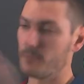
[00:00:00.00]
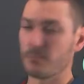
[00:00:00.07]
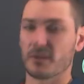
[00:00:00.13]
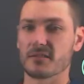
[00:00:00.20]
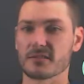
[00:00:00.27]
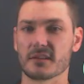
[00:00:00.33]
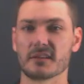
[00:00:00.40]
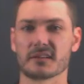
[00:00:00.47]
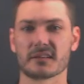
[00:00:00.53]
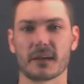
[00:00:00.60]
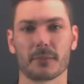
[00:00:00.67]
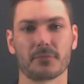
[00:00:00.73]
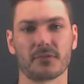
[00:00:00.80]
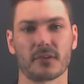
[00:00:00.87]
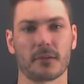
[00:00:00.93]
because these
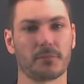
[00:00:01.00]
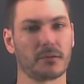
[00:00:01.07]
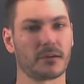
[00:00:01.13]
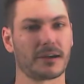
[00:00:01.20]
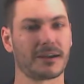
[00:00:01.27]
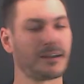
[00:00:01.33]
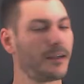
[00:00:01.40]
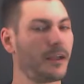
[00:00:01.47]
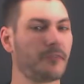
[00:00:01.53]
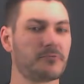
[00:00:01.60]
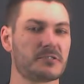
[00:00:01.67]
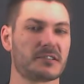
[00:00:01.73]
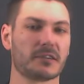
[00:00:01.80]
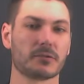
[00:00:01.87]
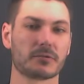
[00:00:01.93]
steps apply
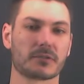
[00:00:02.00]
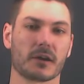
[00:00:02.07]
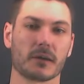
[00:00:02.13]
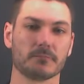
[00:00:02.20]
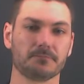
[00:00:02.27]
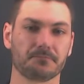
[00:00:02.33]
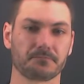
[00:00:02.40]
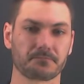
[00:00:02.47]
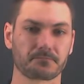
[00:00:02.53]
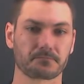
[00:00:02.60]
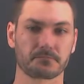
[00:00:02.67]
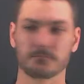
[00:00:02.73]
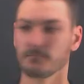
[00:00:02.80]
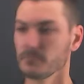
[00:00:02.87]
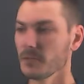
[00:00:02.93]
every single time.
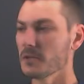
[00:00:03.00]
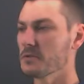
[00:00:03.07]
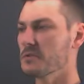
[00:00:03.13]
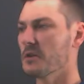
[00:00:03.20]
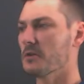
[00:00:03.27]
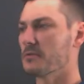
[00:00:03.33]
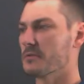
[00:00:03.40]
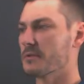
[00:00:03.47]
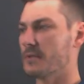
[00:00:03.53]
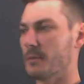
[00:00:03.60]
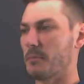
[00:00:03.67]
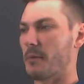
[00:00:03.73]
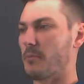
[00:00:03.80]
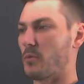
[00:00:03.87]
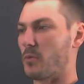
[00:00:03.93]
So
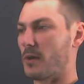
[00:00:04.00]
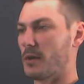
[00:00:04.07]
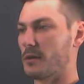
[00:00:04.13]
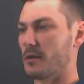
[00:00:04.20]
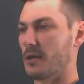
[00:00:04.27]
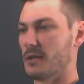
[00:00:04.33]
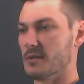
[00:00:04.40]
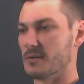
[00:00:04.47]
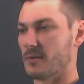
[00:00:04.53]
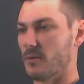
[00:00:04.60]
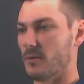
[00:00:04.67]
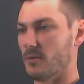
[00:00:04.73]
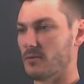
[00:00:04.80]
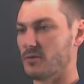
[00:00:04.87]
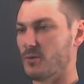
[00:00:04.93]
step number one is
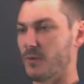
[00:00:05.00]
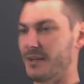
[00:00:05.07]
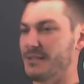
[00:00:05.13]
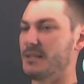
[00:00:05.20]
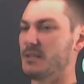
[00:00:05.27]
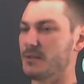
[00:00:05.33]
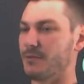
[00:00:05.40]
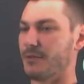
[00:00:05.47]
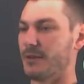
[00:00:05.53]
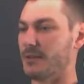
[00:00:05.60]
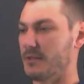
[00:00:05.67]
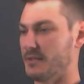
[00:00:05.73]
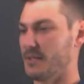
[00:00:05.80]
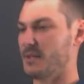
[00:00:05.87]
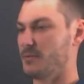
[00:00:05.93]
to identify
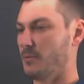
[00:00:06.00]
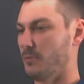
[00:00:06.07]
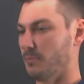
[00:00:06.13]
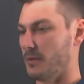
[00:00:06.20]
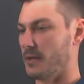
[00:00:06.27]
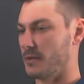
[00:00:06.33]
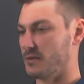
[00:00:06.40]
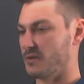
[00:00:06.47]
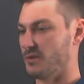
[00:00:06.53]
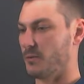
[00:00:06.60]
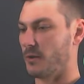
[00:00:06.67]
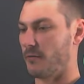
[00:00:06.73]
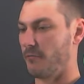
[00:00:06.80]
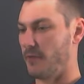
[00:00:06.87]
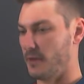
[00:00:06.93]
the decimal place you
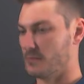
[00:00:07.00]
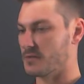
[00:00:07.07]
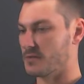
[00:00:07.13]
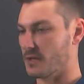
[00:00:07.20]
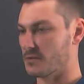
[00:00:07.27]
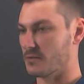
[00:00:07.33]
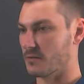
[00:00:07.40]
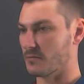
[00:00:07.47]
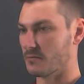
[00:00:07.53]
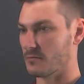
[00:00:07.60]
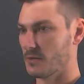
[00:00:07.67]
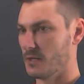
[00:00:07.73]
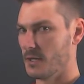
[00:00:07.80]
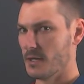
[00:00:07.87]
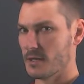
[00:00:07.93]
are rounding to.
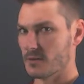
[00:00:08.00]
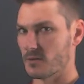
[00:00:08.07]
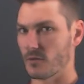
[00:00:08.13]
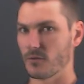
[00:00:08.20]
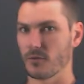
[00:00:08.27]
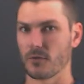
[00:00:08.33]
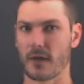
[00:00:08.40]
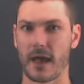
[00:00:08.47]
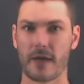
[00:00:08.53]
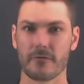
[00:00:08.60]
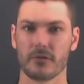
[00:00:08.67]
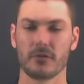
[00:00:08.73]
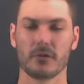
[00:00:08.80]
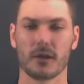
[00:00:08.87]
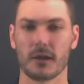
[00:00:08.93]
So if you
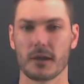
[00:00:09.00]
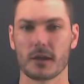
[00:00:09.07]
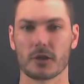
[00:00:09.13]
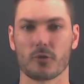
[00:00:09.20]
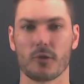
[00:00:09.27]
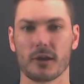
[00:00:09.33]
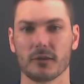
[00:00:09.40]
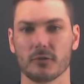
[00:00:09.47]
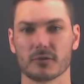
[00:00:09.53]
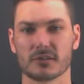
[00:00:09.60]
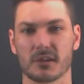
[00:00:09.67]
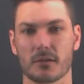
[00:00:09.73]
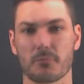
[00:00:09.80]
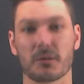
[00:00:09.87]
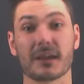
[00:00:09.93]
haven't quite looked
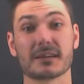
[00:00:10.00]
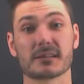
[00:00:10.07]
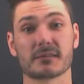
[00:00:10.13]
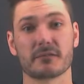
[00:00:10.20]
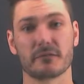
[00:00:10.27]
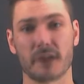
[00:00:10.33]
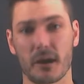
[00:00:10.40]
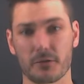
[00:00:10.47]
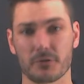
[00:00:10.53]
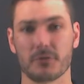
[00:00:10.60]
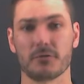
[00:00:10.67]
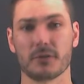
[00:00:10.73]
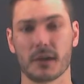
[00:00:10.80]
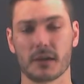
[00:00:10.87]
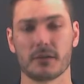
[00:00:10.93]
at place
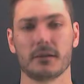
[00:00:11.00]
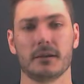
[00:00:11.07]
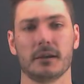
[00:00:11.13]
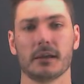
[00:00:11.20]
value yet,